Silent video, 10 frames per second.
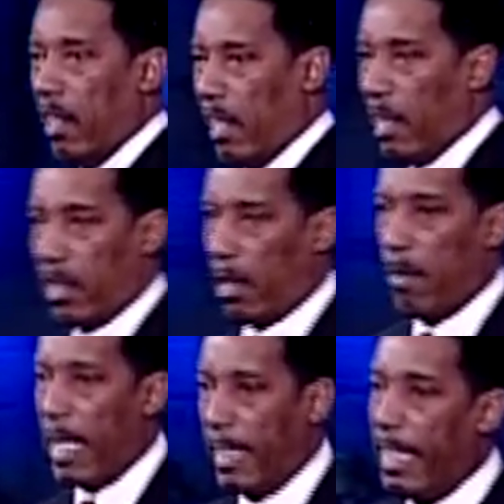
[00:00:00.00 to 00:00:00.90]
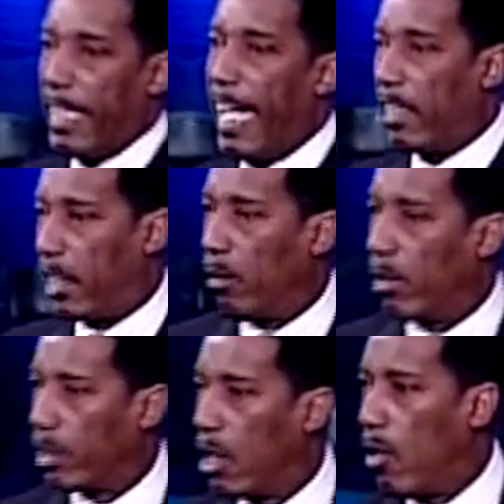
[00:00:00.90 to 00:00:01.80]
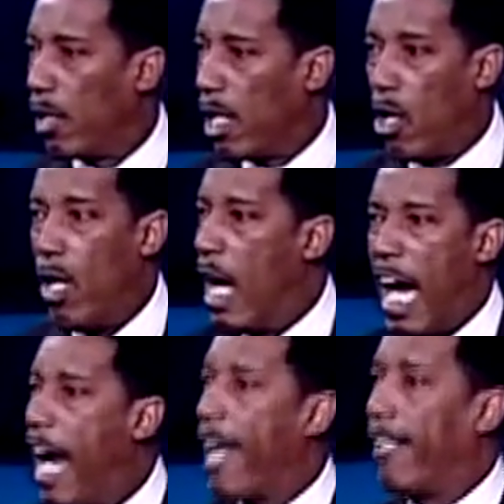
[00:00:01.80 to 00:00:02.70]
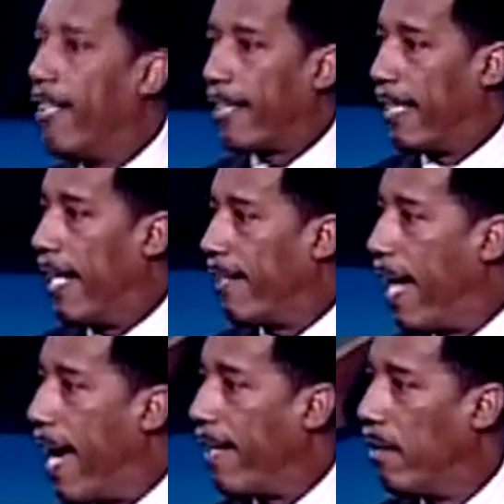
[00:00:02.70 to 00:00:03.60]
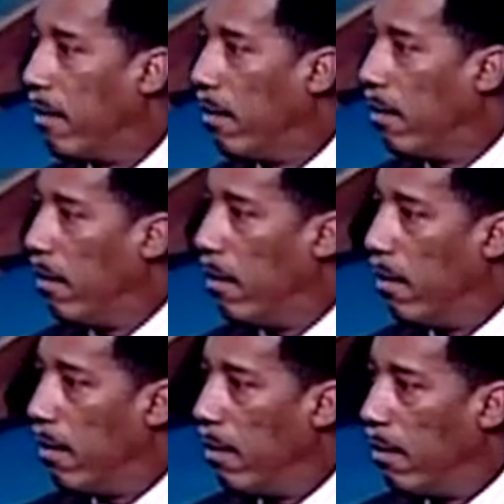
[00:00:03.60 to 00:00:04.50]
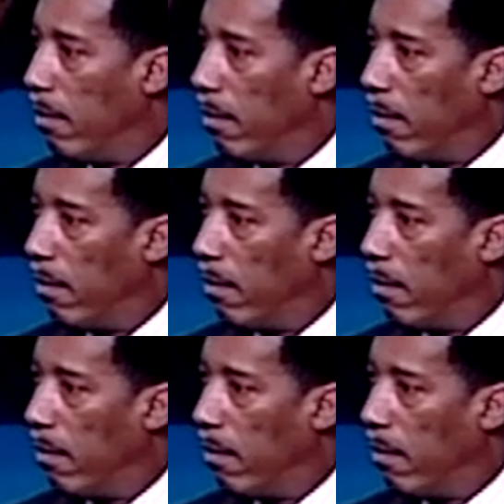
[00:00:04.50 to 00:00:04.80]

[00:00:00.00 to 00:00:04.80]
He seemed like he can't see what's going on. I ain't looking at that.